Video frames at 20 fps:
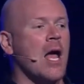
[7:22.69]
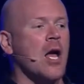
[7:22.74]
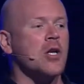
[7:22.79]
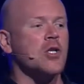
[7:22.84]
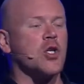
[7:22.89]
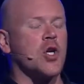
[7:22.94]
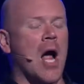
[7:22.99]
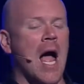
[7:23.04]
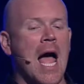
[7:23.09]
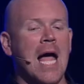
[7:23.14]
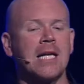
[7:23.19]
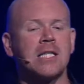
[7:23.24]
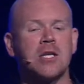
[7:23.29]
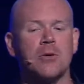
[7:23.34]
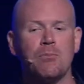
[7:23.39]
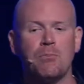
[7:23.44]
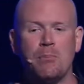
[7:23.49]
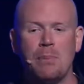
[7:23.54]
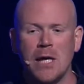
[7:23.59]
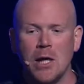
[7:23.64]
trying to
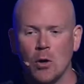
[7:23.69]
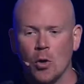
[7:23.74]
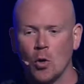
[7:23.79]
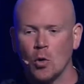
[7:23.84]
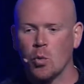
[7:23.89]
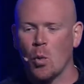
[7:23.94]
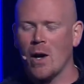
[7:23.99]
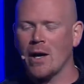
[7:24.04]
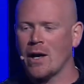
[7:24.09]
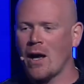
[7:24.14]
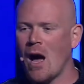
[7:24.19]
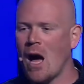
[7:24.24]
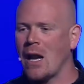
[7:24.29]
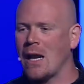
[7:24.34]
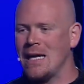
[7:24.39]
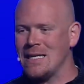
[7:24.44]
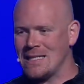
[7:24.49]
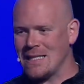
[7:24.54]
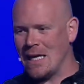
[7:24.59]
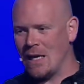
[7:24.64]
build what God
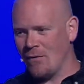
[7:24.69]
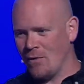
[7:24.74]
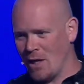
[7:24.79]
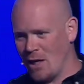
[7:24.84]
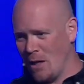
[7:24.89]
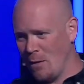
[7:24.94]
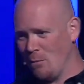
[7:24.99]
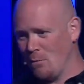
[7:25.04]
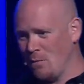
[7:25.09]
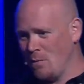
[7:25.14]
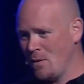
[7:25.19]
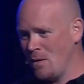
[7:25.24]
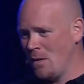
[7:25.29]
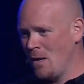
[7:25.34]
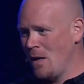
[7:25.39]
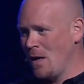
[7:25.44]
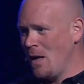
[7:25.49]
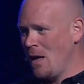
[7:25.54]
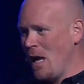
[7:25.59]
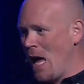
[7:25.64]
has given him.
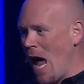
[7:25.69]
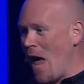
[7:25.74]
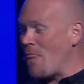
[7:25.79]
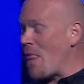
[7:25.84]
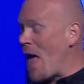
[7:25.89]
And